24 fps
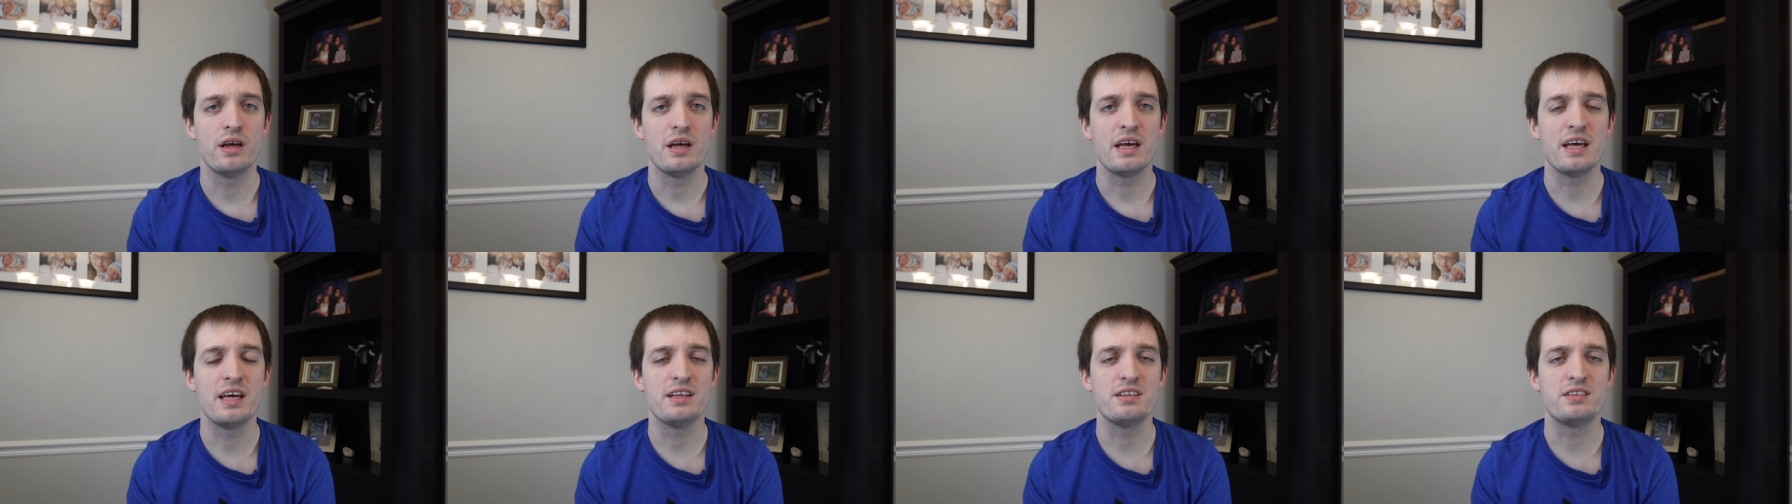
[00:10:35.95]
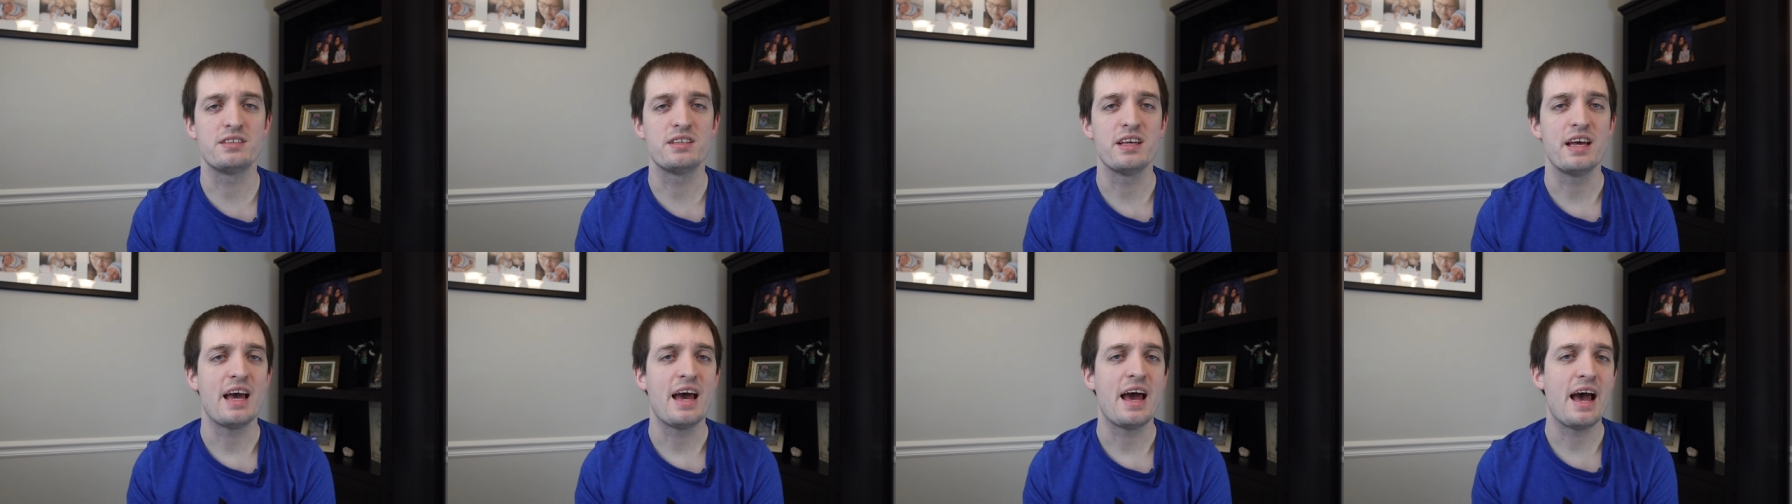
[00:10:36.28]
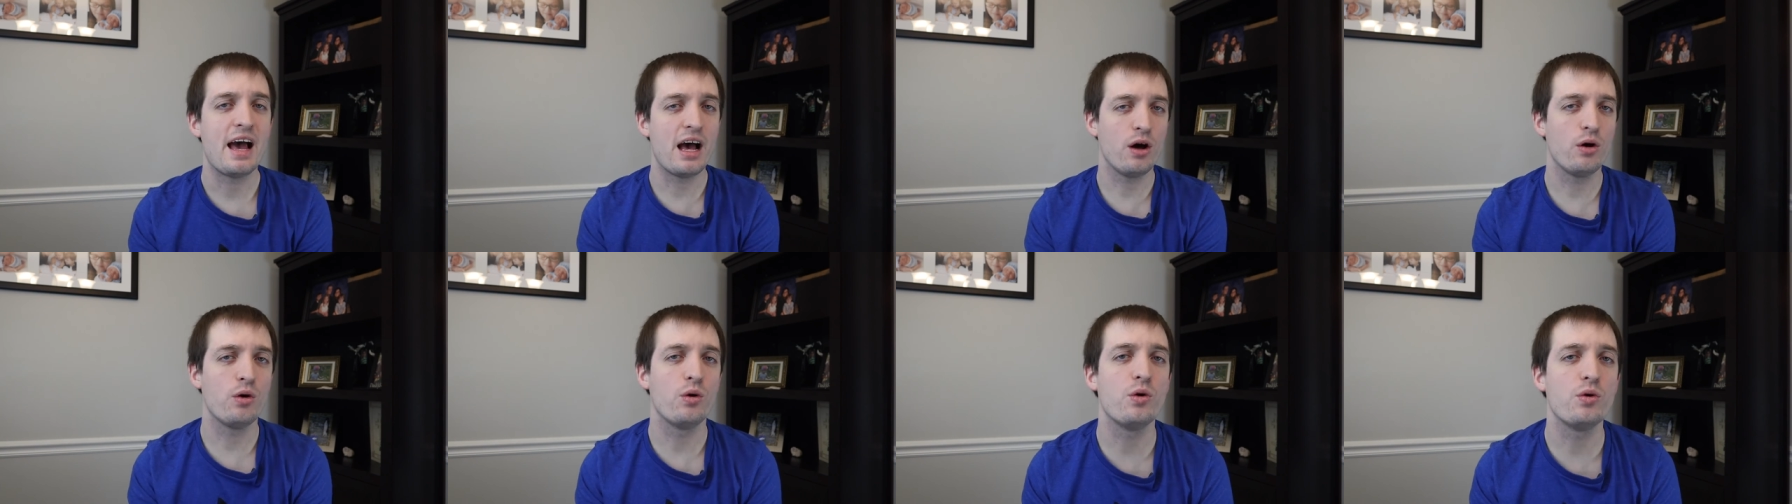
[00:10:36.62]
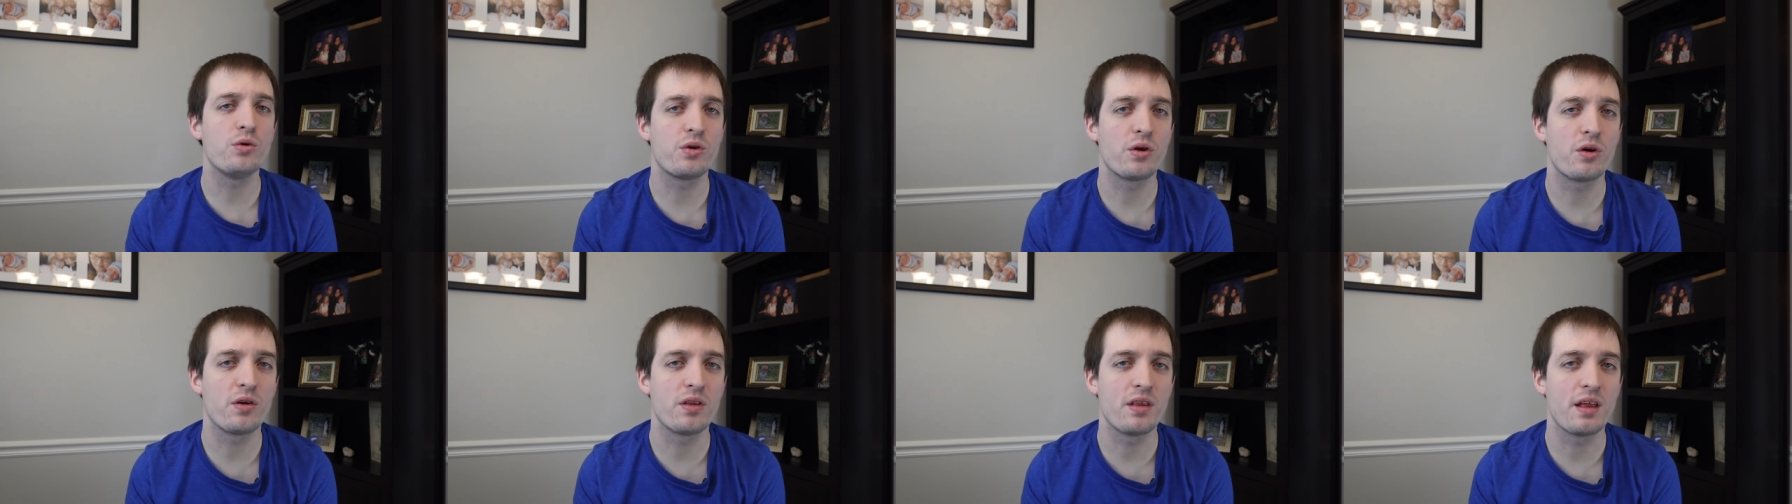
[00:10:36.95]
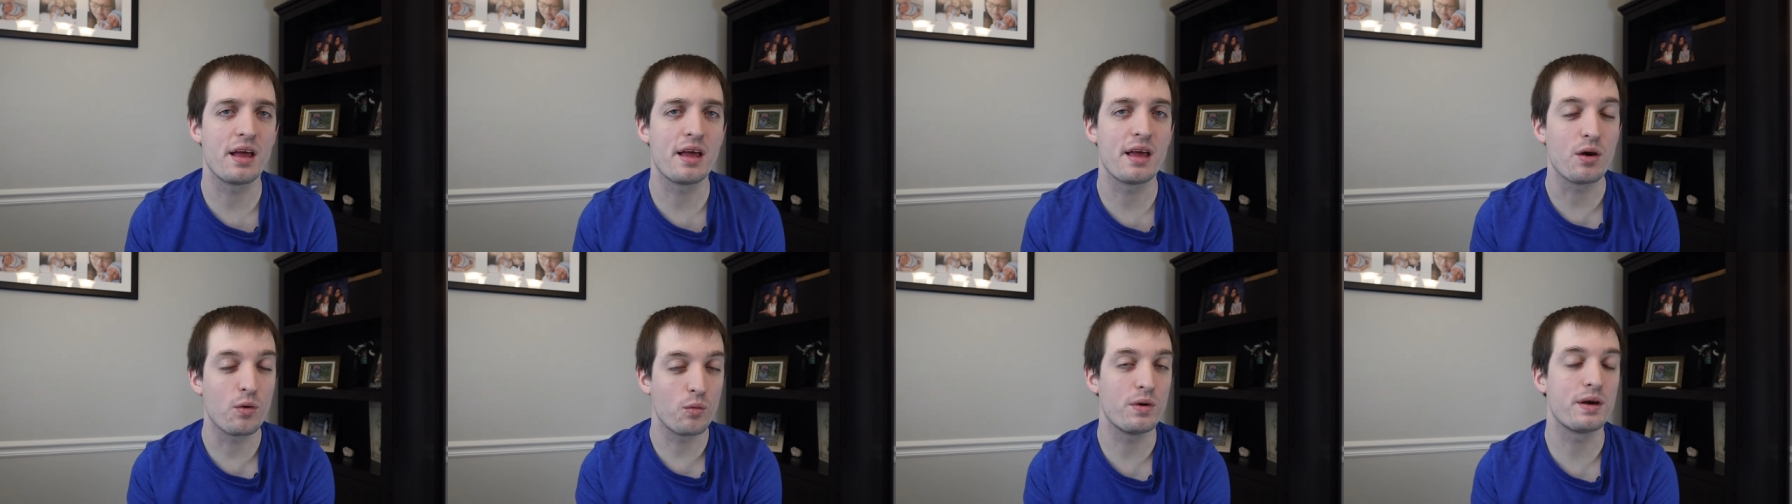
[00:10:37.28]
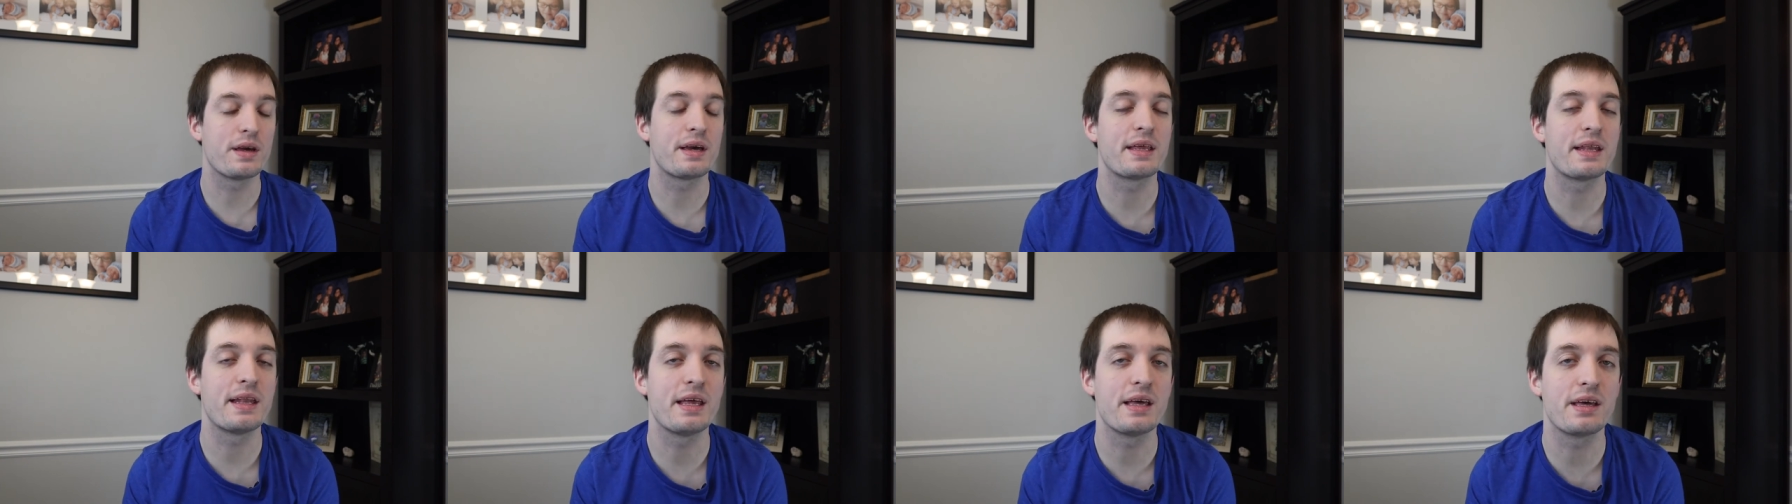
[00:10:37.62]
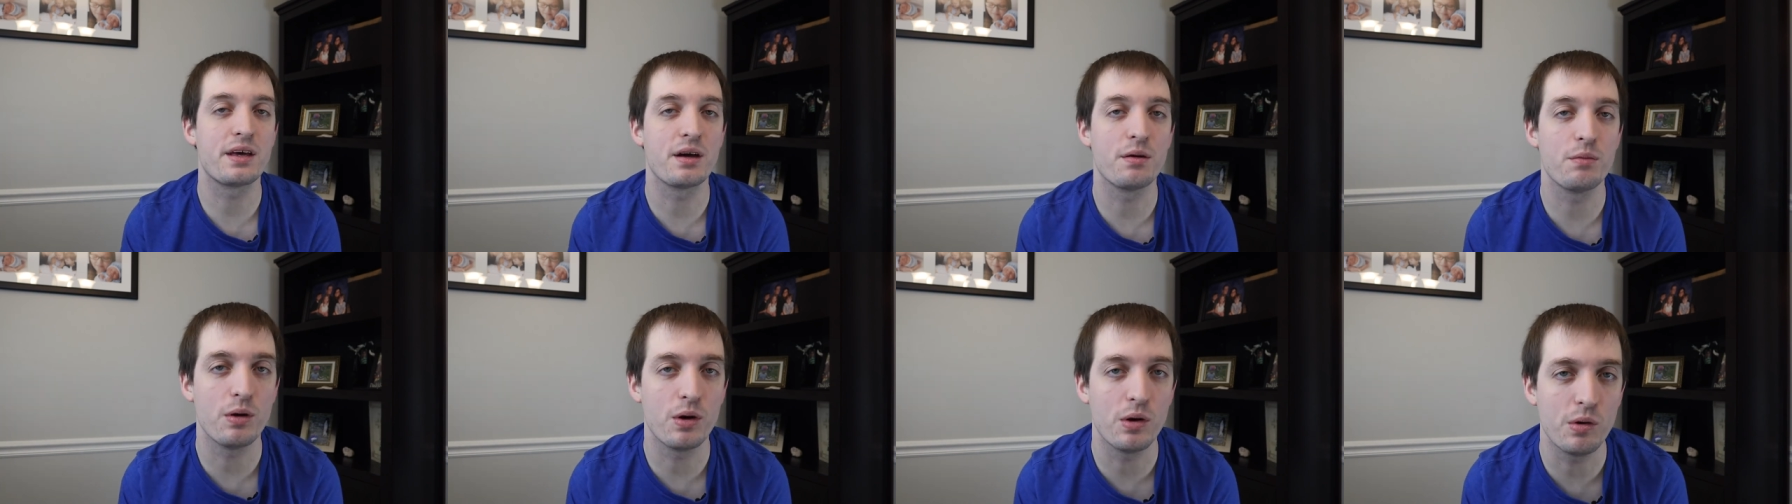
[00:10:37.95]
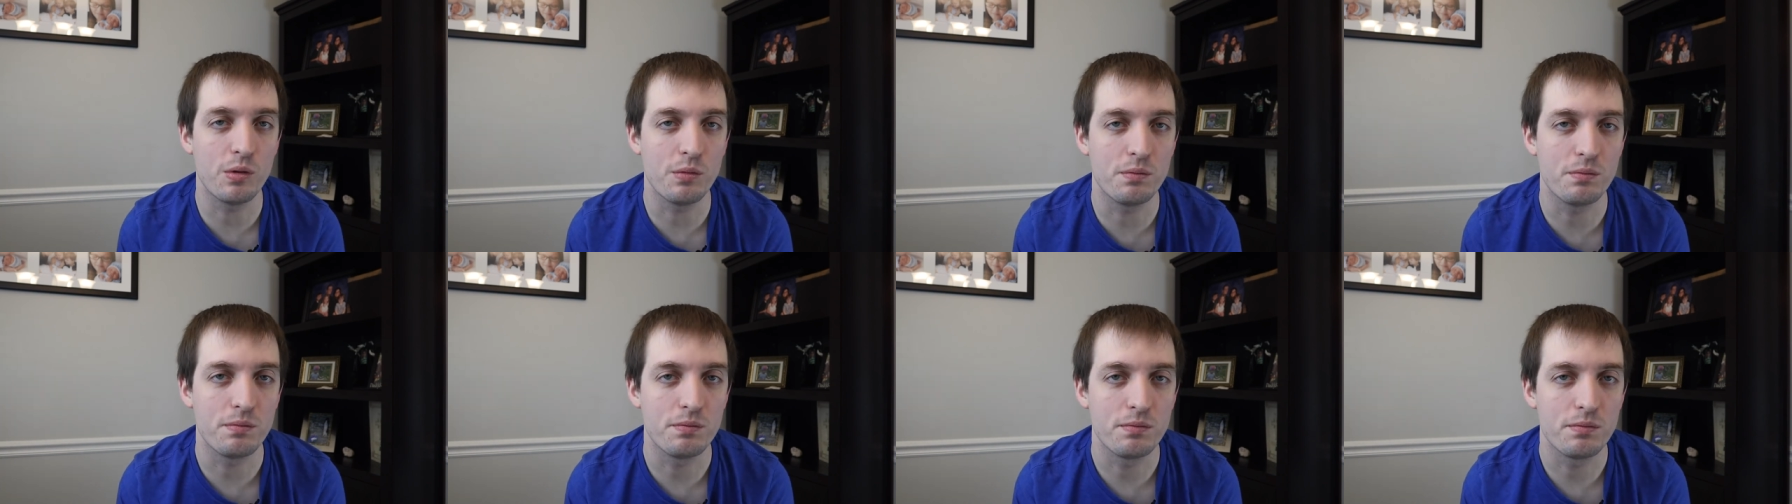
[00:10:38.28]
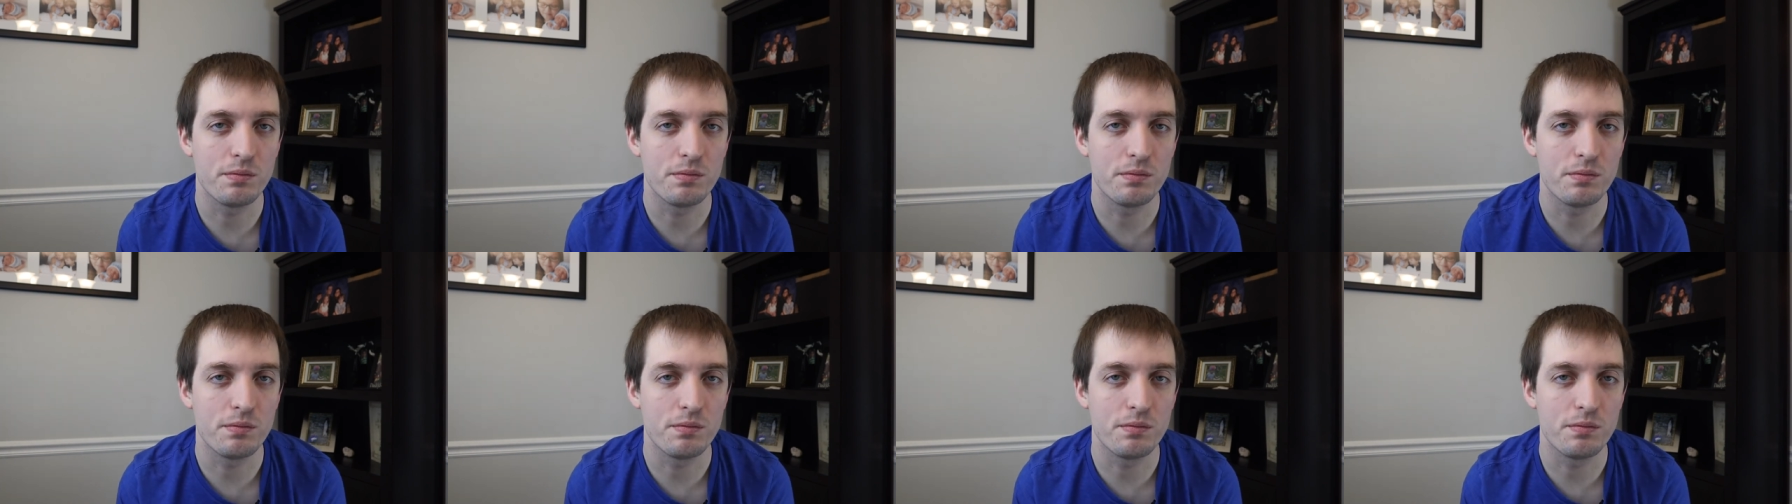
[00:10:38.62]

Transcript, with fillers: It's how old are they and when can they come home?